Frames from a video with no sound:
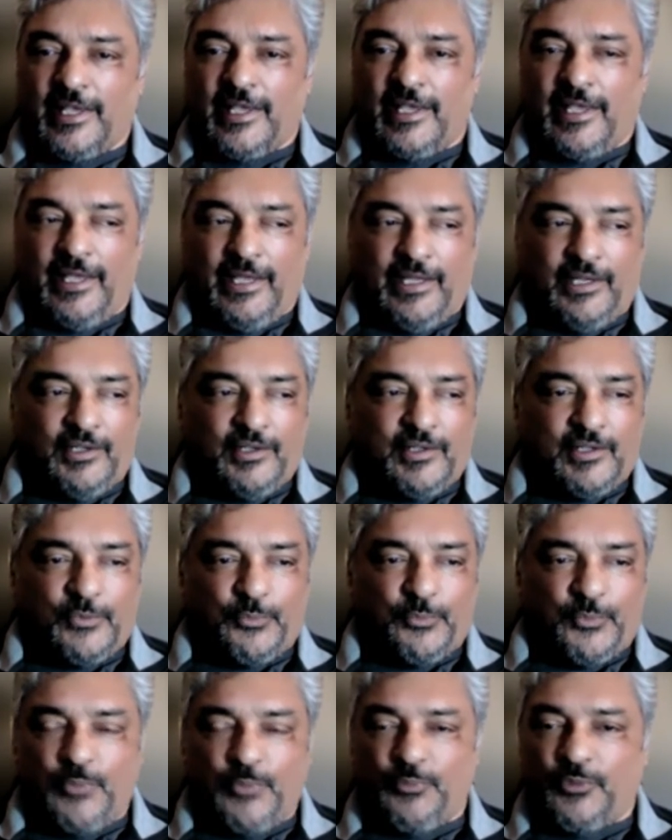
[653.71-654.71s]
And
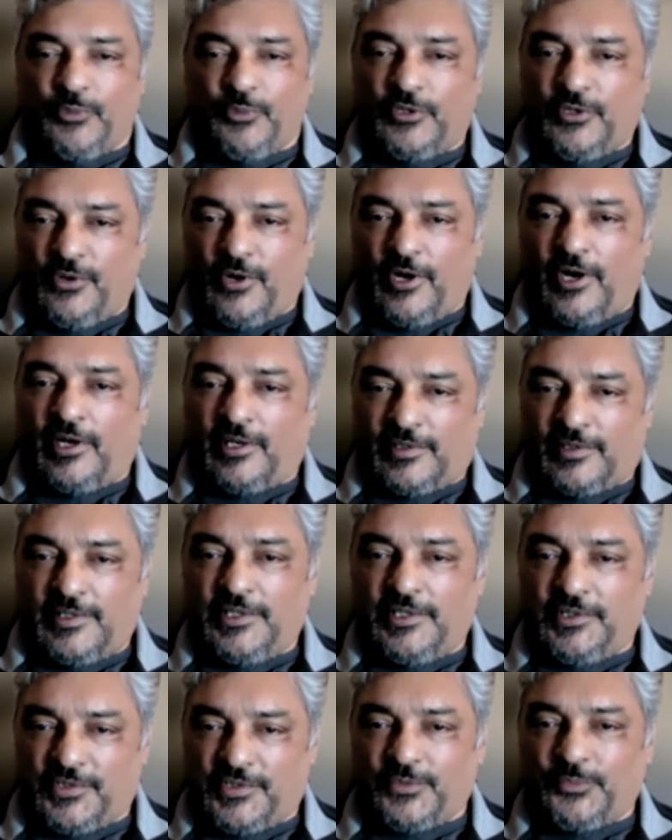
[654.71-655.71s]
people who aren't
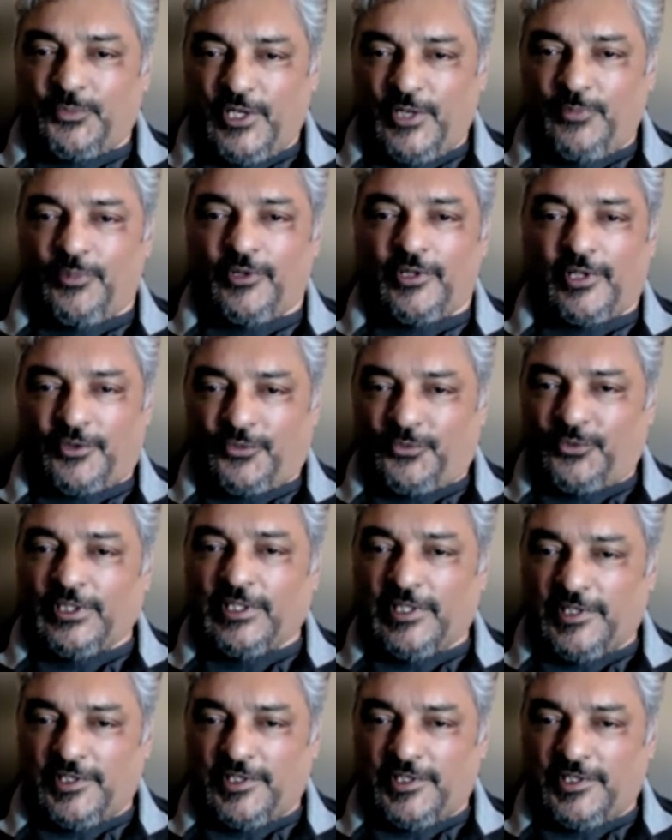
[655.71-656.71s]
decent people are
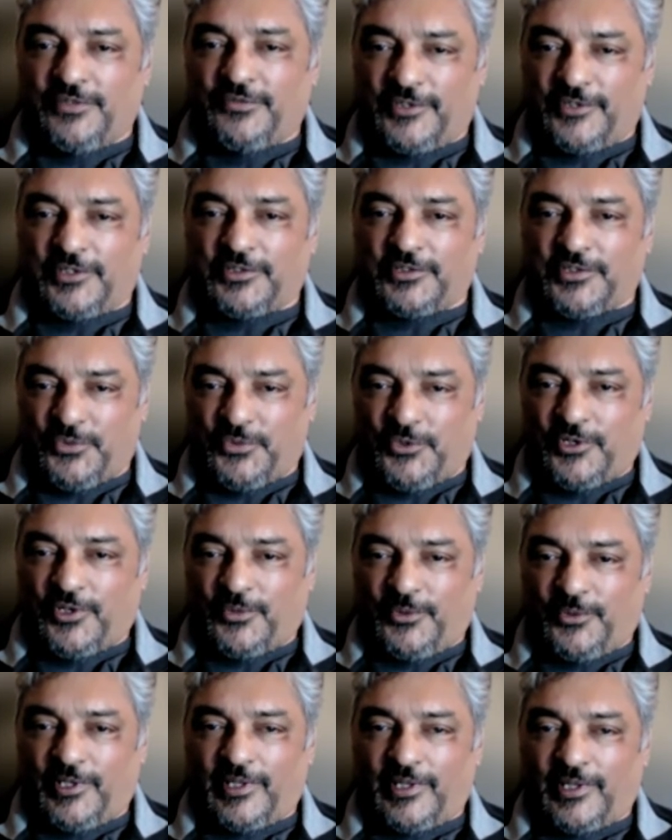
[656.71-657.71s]
really difficult to work
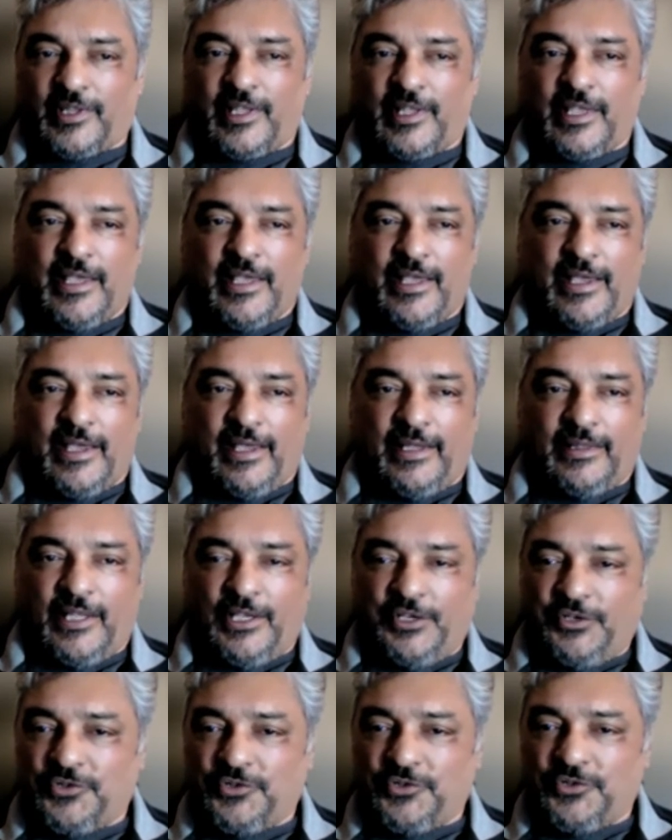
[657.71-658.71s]
with. And they
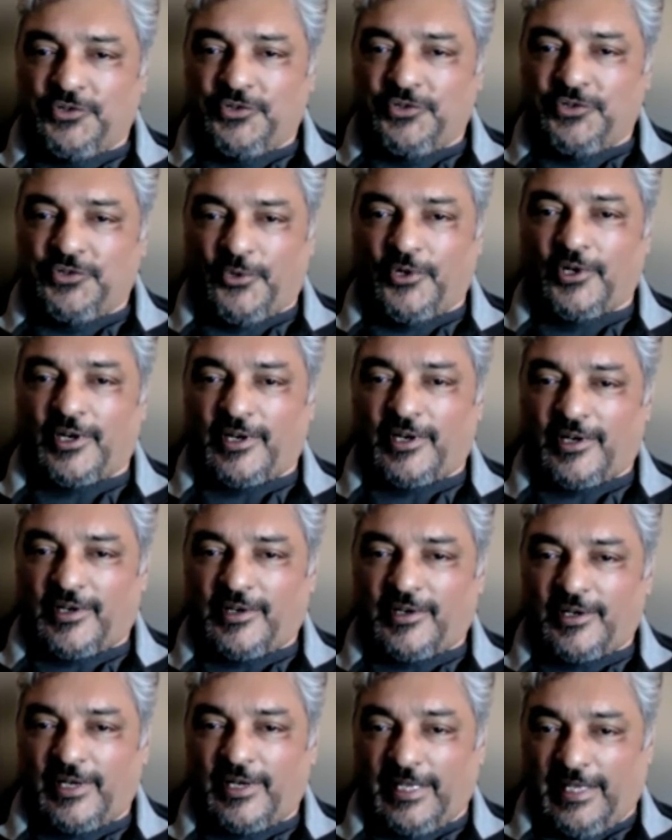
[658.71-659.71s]
usually don't work
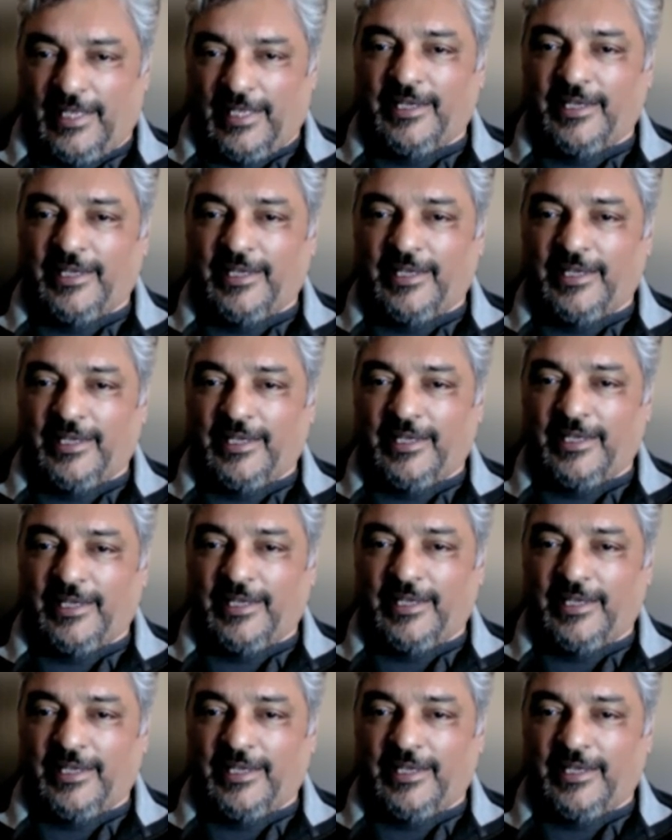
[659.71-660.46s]
again. You know what